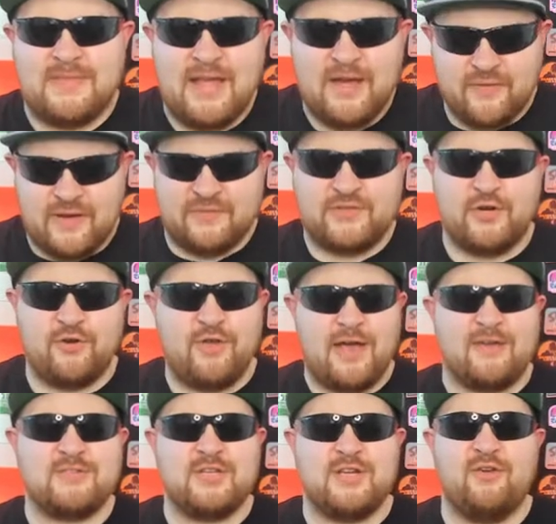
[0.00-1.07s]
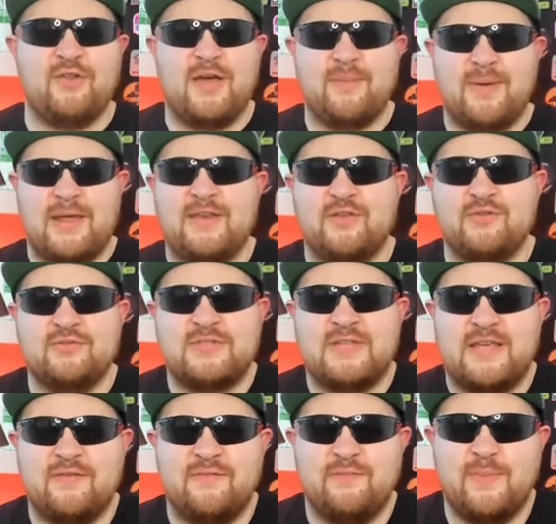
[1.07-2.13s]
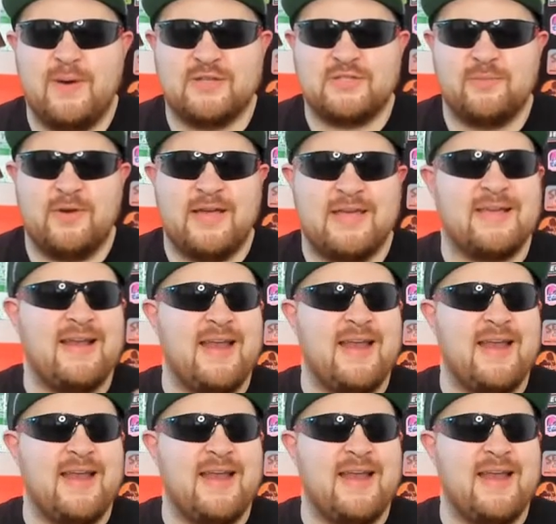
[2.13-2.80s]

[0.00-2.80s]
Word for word: Now that I've shown you how to load up and use the Master Mike,